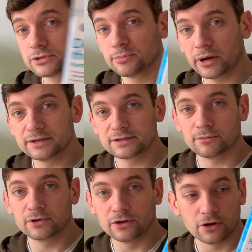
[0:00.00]
to buy these
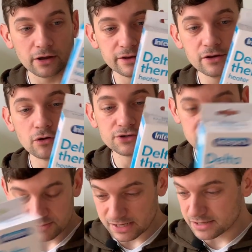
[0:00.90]
separately online, they're not
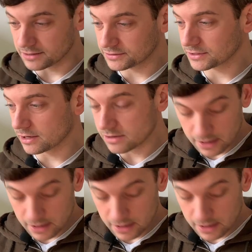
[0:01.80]
cheap either. So